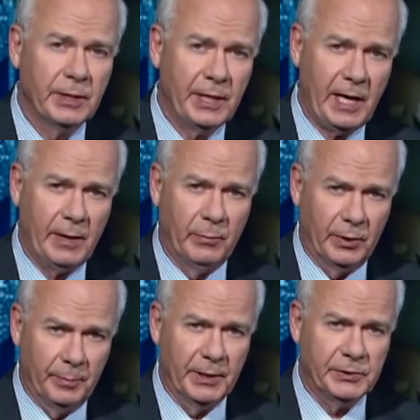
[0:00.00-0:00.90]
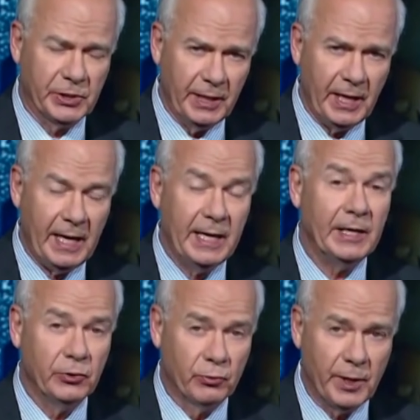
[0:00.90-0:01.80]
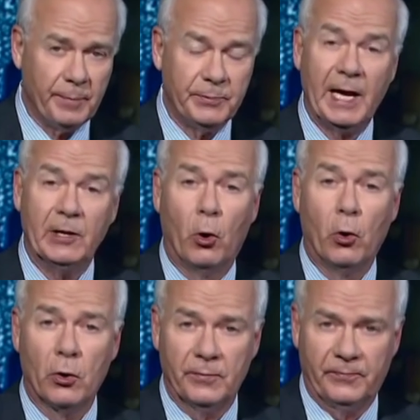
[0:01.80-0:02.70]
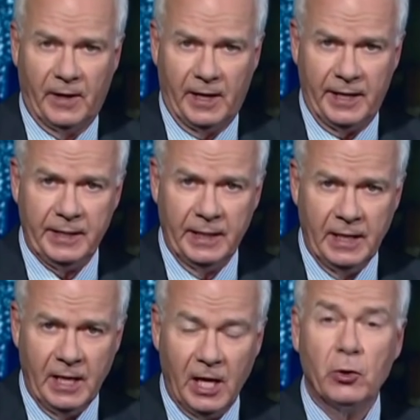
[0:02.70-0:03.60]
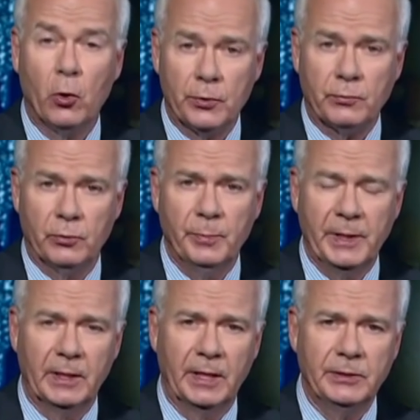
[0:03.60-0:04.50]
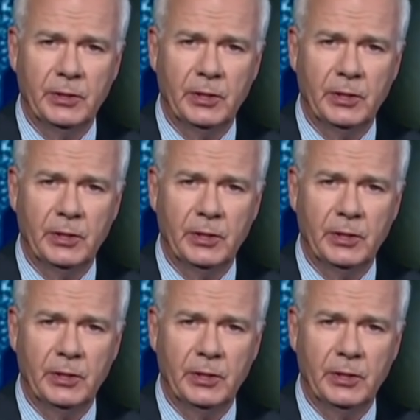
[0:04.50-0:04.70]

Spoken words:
camera, but today it gripped and horrified a courtroom in London,